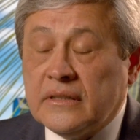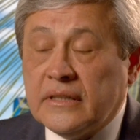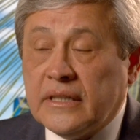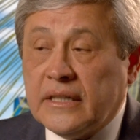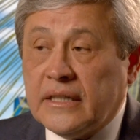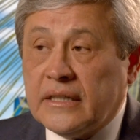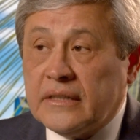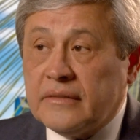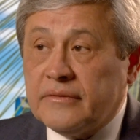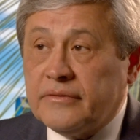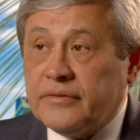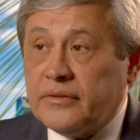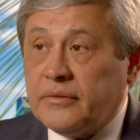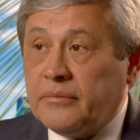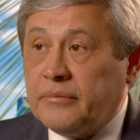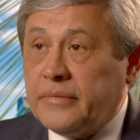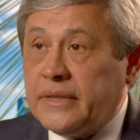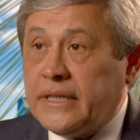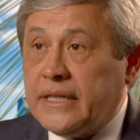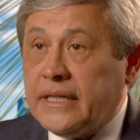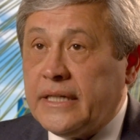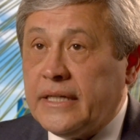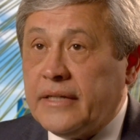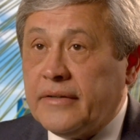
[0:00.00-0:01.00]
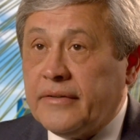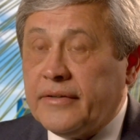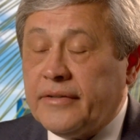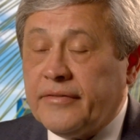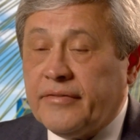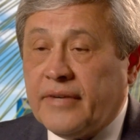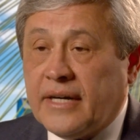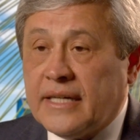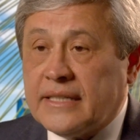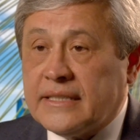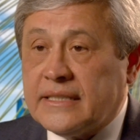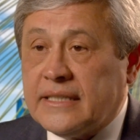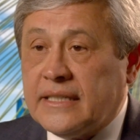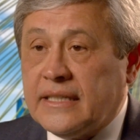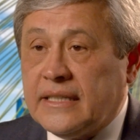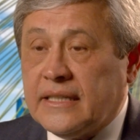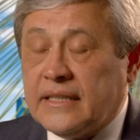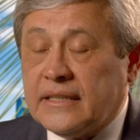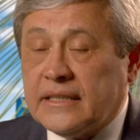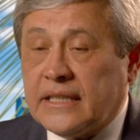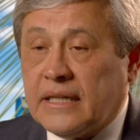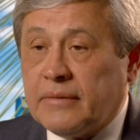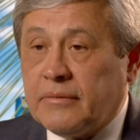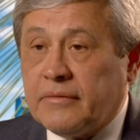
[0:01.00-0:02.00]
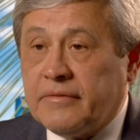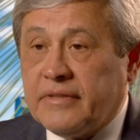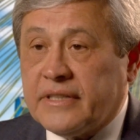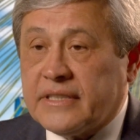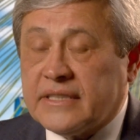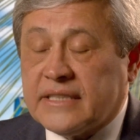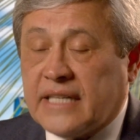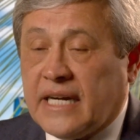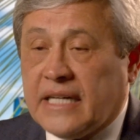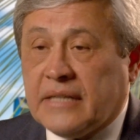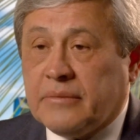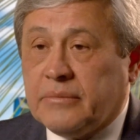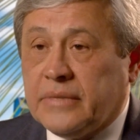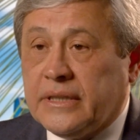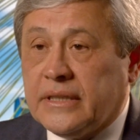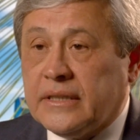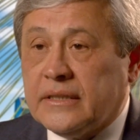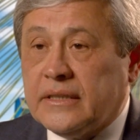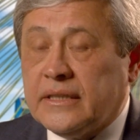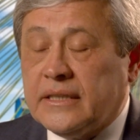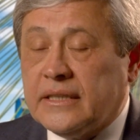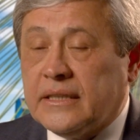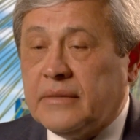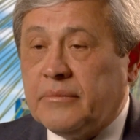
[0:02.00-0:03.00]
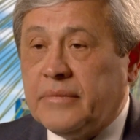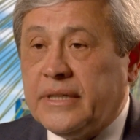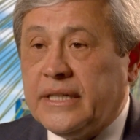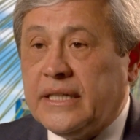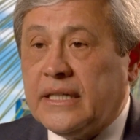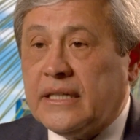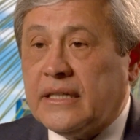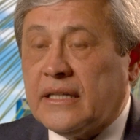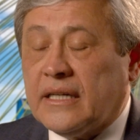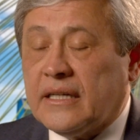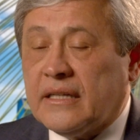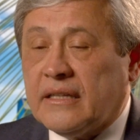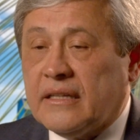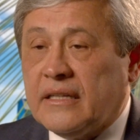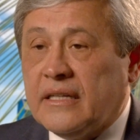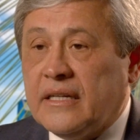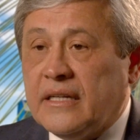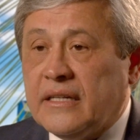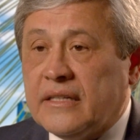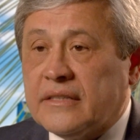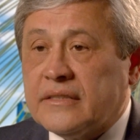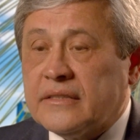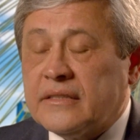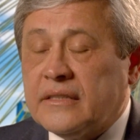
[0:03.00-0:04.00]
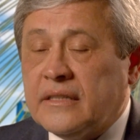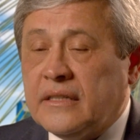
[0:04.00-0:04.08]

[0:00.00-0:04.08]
And for me, if I see the type of excitement in a meeting like this,